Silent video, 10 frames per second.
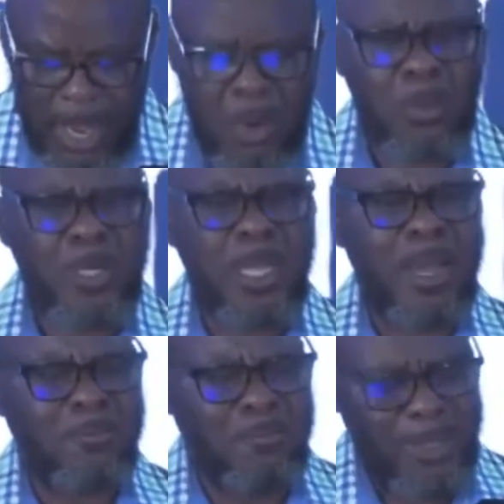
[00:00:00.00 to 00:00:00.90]
would it
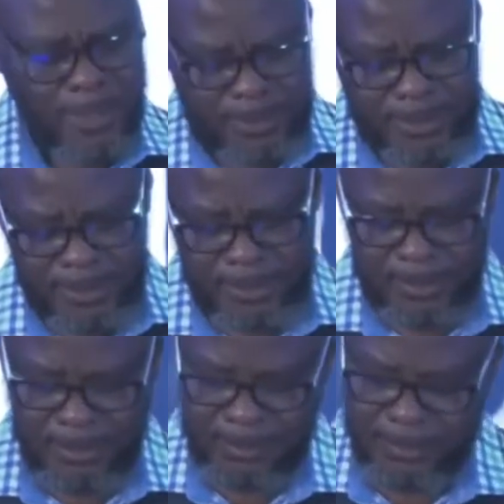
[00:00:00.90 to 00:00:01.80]
have been
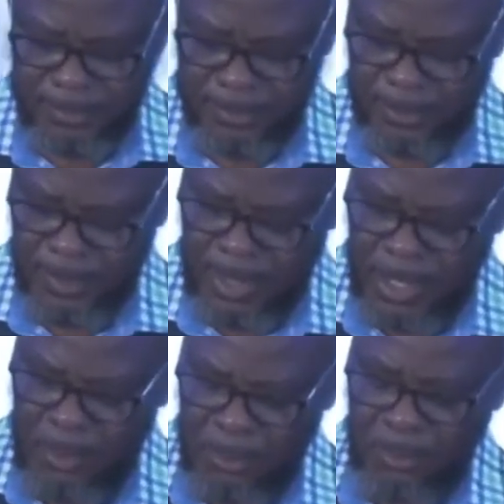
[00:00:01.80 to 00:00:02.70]
if